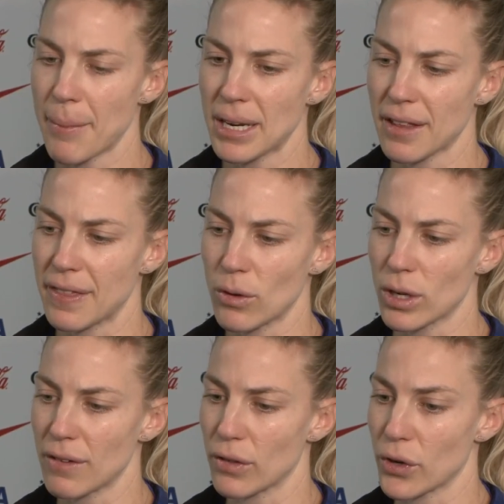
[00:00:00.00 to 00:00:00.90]
I mean, I think what
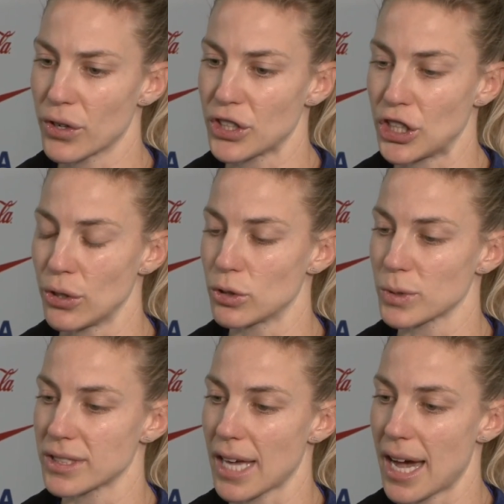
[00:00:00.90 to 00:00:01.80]
I've learned huge
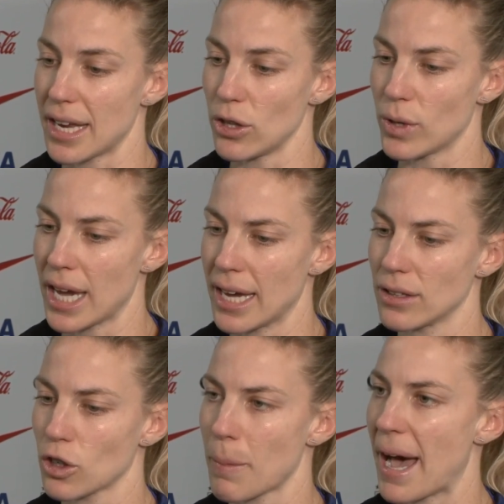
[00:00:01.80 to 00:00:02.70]
was that you
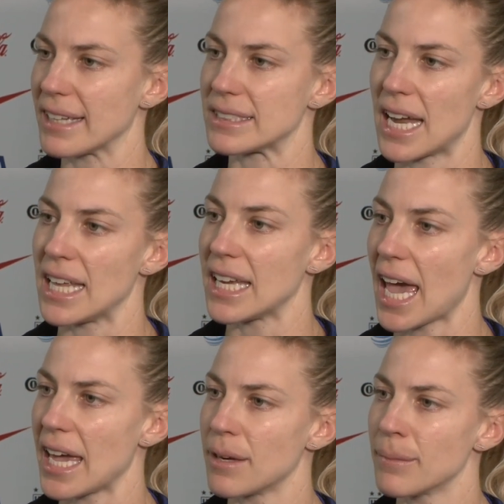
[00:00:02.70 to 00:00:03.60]
can't look past any
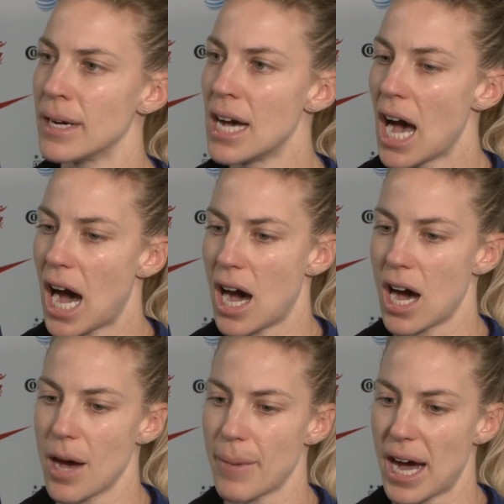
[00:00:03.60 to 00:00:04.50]
game.
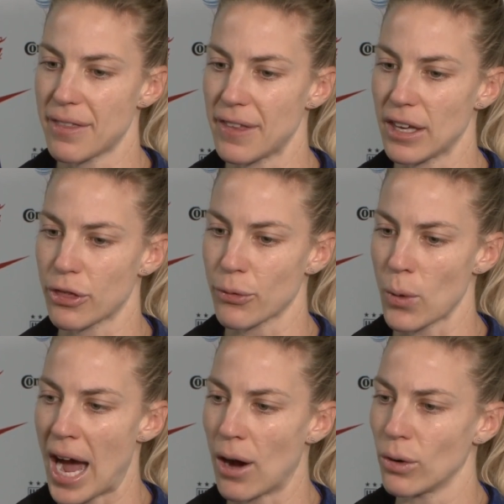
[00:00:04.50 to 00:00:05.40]
Um, I think
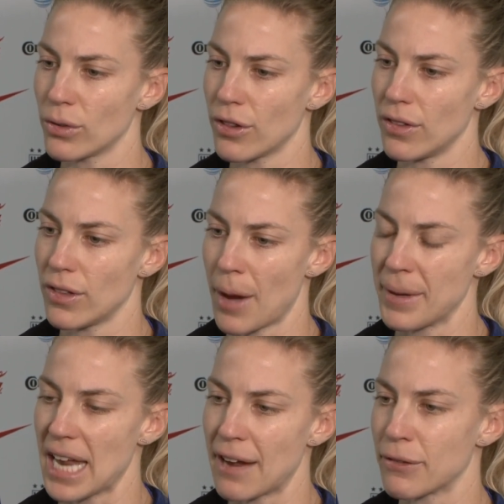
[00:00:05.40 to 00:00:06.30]
throughout I
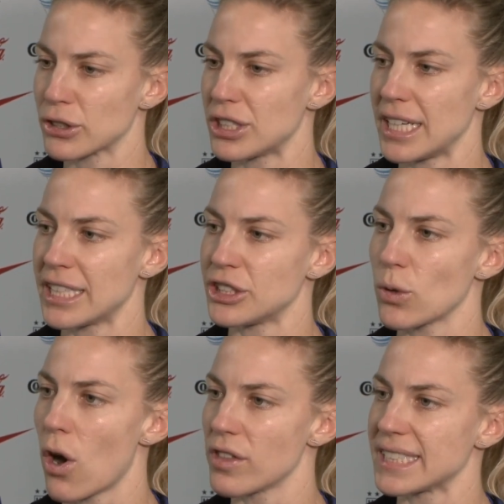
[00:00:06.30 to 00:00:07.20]
mean, adversity hits
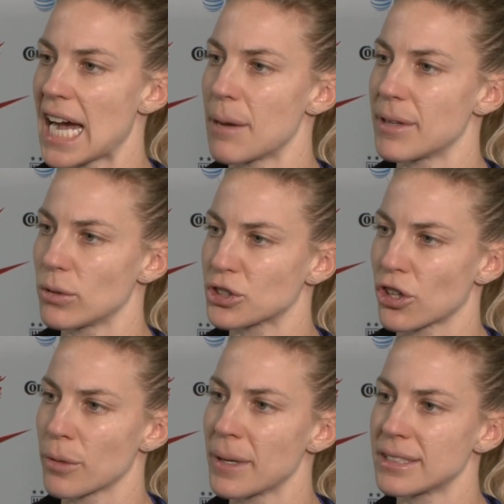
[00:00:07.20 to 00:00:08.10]
you all the time in those
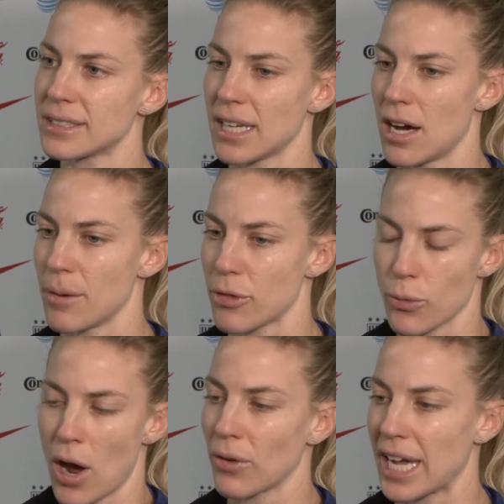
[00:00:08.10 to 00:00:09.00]
tournaments, um,
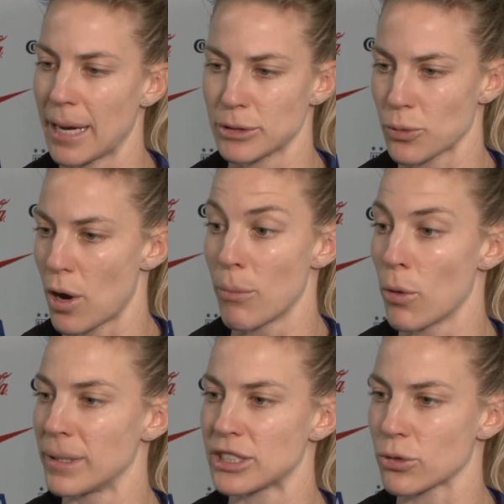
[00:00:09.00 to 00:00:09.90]
throughout games, throughout
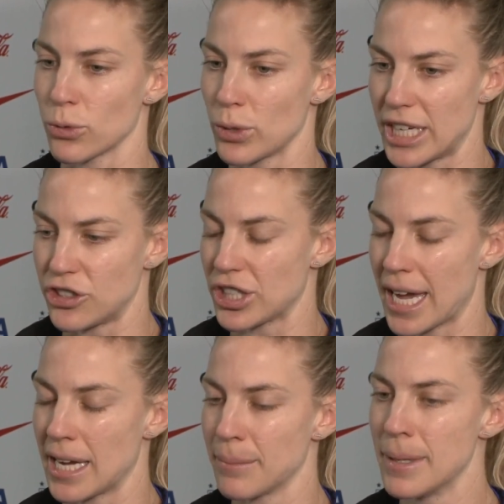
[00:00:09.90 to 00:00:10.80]
moments, through each
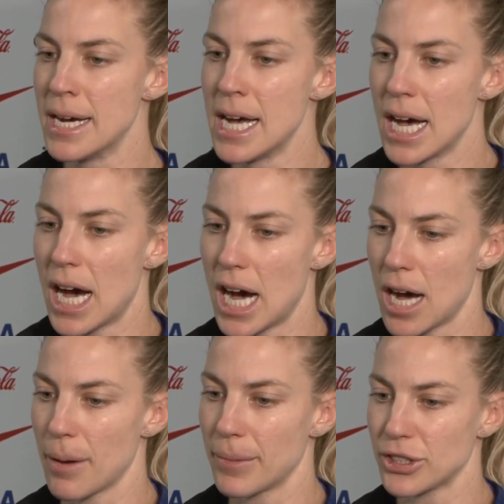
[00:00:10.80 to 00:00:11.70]
game.
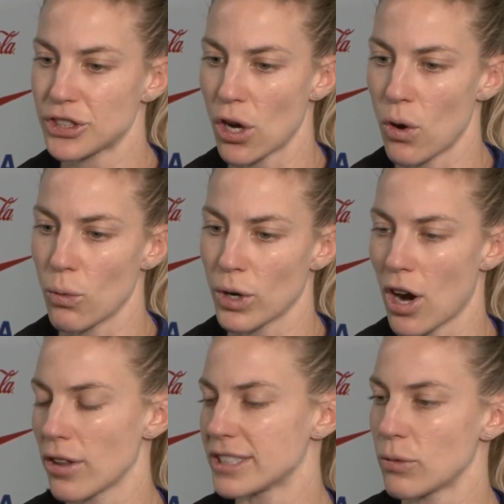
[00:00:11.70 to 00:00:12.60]
Um, so
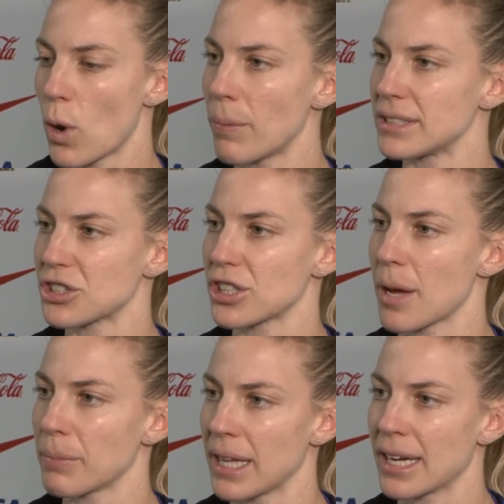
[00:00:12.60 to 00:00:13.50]
regardless of what position
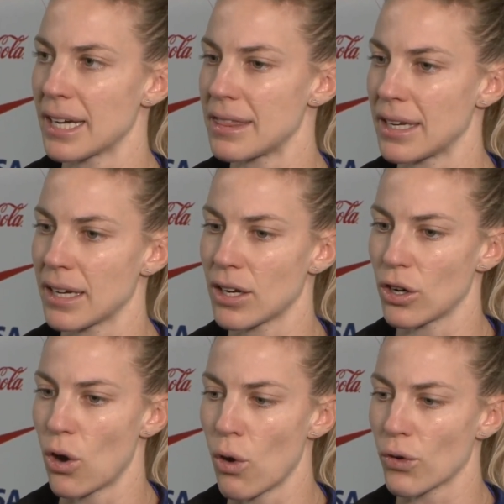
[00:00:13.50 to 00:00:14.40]
I'm playing, I think
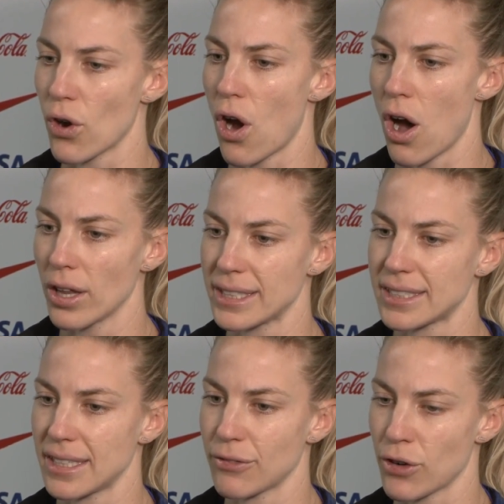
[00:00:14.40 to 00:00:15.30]
overall,
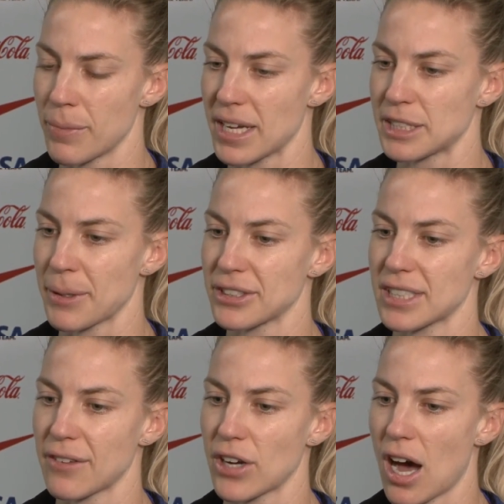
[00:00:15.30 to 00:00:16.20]
it's from the experience
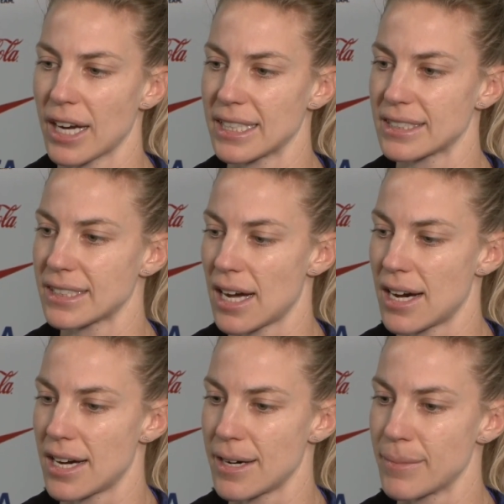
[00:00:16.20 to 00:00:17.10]
that I've got is
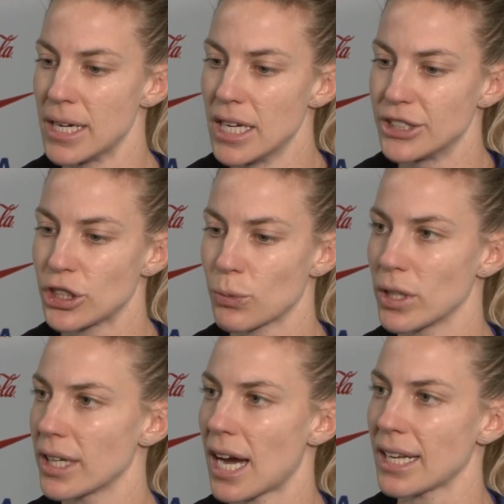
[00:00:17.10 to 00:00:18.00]
um, to
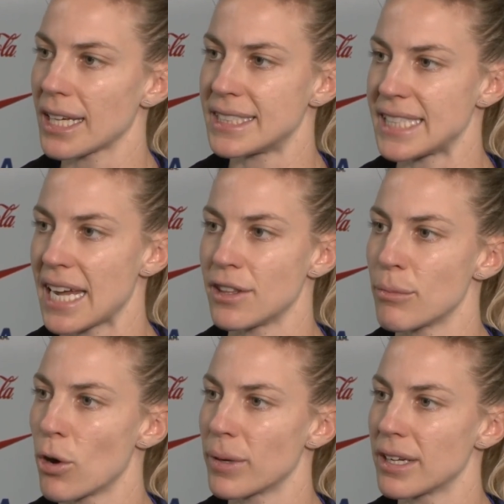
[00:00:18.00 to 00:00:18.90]
really kind of like stay in the
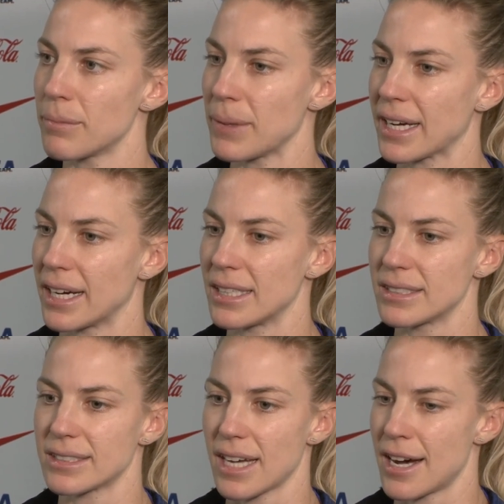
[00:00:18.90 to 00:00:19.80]
moment
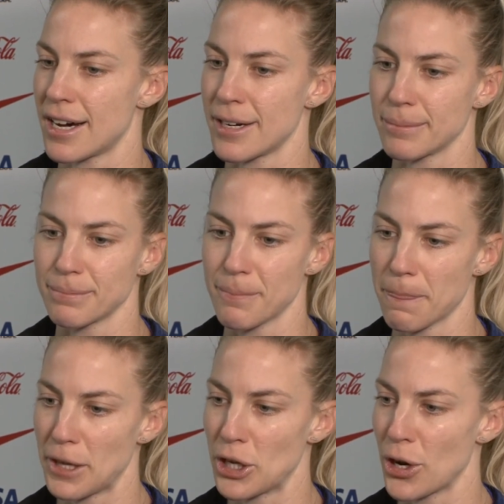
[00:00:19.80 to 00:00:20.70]
because um,
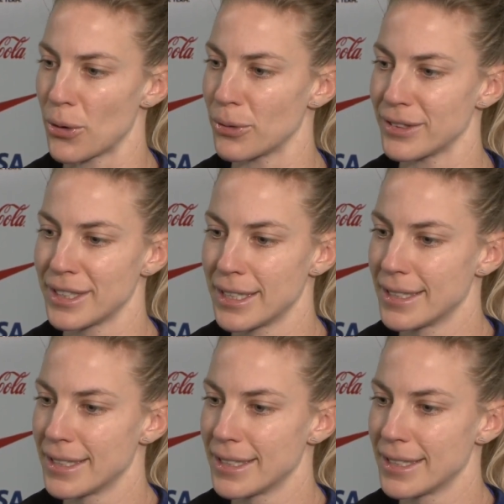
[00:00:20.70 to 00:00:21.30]
you know,